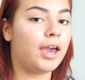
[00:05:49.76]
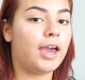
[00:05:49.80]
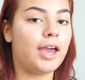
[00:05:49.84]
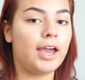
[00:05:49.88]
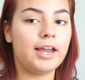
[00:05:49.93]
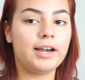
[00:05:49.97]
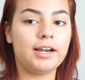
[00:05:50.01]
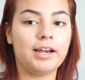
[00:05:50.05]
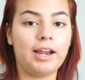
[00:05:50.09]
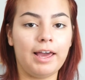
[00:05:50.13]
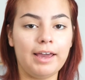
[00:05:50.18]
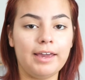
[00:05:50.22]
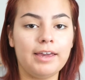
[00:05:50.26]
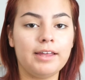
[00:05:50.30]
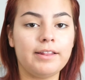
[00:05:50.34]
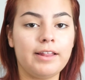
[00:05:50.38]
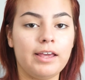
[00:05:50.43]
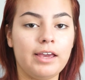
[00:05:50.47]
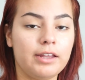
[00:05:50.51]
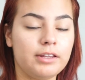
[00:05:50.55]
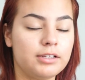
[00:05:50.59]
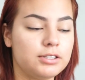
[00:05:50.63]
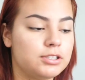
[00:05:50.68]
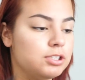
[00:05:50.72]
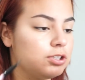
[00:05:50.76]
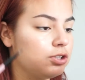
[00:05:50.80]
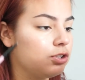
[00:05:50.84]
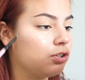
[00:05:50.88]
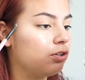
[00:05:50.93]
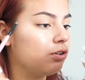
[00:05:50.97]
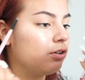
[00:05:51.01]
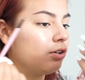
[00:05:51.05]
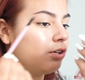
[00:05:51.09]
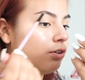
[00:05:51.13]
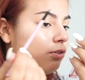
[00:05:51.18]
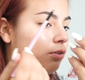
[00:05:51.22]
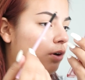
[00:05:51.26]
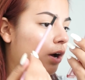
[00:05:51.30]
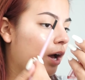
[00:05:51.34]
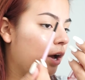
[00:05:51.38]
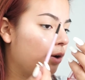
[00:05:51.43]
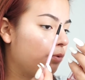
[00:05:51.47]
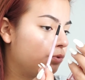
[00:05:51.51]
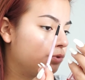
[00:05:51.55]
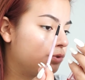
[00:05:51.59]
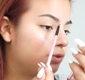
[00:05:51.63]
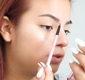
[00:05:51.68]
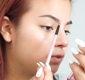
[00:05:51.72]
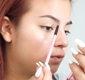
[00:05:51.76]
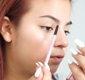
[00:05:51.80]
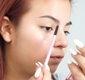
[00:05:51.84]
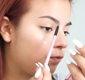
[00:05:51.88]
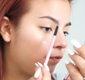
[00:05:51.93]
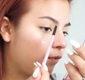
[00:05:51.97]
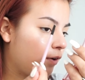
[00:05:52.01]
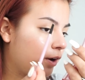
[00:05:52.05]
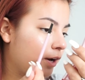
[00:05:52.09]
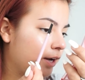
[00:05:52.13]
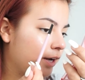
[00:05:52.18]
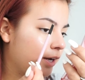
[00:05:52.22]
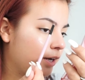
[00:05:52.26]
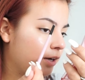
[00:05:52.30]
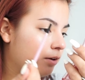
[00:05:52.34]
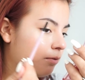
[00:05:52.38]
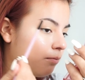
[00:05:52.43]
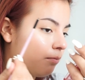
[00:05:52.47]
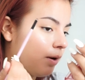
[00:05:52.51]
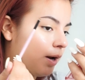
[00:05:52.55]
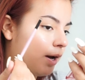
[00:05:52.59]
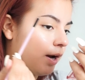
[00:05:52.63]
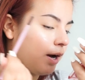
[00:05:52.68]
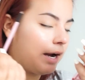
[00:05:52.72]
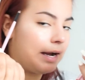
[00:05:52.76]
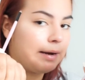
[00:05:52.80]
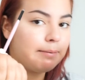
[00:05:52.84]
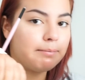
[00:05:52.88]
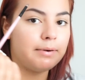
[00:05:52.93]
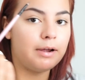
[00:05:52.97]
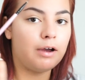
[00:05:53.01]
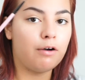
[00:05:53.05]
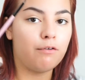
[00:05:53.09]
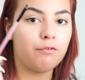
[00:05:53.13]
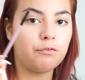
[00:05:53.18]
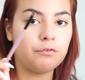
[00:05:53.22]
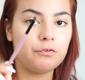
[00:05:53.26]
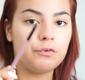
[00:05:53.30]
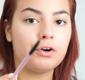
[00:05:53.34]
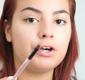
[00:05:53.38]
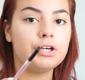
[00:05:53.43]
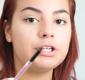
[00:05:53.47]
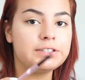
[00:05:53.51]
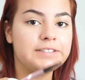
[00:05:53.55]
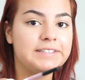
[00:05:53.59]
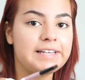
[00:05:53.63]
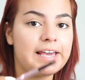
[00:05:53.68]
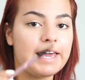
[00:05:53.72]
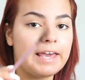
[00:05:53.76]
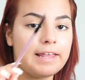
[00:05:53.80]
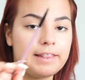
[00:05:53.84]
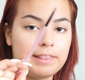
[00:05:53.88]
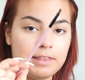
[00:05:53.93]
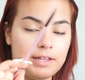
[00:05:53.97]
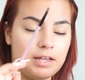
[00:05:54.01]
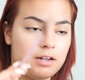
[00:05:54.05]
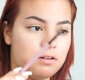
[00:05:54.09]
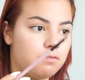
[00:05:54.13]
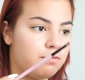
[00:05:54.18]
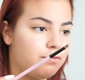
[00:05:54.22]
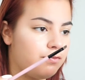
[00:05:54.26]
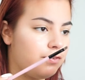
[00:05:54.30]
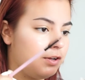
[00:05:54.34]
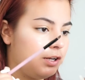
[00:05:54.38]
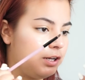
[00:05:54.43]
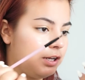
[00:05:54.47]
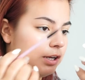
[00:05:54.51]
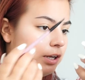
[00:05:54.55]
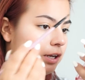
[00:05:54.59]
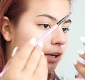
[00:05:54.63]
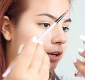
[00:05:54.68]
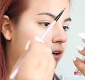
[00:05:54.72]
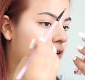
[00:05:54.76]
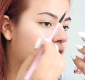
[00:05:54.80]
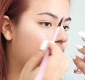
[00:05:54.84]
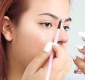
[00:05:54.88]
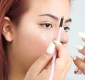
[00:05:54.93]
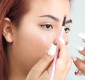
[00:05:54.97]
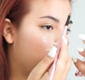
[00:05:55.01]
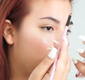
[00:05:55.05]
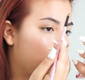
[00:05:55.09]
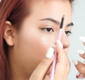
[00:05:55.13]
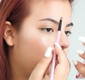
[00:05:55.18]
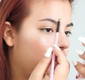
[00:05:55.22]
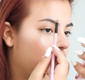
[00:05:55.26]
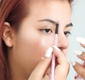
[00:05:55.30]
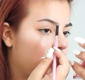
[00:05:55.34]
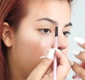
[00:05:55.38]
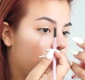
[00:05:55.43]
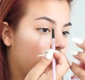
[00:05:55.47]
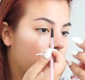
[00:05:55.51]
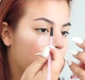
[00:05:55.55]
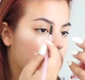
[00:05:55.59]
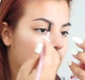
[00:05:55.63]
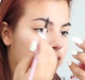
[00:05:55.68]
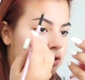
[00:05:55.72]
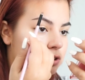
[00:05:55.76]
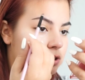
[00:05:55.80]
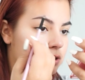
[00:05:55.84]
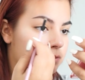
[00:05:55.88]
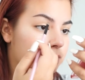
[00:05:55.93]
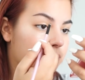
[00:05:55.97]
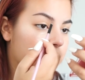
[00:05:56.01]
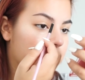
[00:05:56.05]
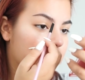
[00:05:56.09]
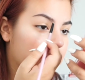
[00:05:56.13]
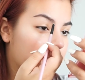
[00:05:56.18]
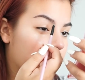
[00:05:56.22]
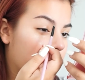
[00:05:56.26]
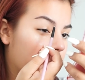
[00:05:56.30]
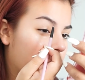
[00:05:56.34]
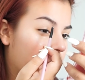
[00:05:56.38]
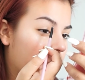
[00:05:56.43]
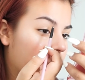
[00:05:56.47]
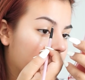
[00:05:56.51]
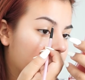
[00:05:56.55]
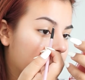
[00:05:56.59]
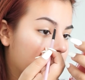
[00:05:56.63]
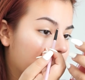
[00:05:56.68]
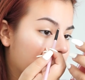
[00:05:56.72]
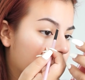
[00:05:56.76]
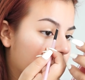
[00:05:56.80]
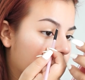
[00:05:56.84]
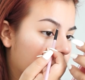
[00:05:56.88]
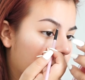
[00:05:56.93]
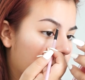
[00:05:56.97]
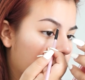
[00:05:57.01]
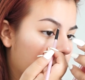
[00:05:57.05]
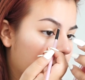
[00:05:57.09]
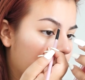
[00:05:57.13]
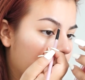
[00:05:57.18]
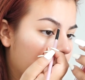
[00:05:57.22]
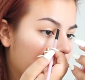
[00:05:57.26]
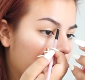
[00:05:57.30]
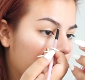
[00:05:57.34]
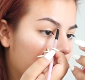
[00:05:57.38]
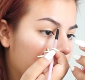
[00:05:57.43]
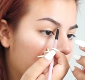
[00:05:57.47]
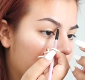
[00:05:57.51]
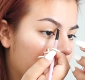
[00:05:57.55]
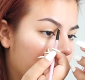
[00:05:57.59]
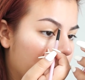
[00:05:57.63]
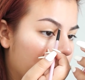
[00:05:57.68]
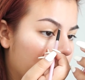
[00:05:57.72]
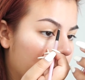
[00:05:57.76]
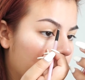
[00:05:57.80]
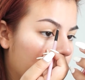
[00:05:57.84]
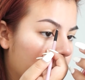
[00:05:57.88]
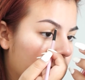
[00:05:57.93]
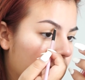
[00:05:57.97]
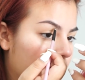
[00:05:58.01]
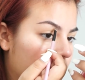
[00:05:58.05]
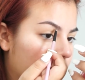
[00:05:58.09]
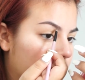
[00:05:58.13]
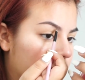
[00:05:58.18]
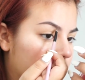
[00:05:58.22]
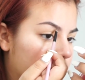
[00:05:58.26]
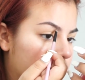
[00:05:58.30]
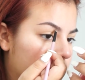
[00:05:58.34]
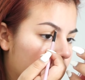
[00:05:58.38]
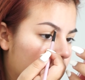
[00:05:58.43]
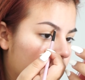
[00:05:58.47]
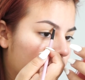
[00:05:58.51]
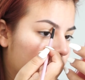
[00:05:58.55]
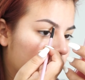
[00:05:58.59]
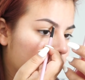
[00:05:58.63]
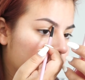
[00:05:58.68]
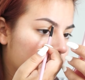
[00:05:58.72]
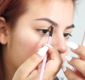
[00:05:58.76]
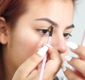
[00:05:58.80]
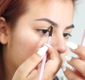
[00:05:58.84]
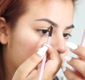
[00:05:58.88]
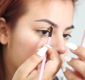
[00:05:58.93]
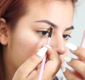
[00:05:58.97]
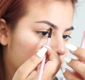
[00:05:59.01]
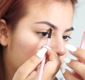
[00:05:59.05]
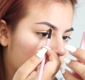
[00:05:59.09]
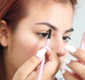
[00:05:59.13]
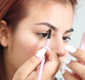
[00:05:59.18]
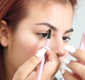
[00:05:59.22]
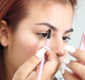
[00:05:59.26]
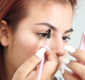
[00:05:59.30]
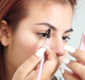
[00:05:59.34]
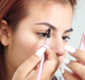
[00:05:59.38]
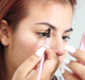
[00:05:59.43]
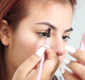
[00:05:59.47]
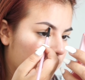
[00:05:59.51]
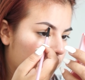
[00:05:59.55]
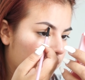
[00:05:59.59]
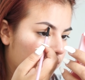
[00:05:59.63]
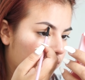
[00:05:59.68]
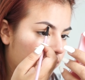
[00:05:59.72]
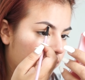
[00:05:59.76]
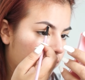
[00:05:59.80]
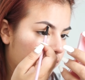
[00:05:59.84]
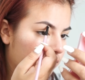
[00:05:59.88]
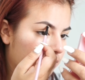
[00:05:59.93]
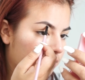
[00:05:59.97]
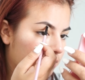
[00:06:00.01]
and like the other tutorial, I will define my eyebrow first and then fill it in. So I'm gonna go off defining. So I like to start in the middle,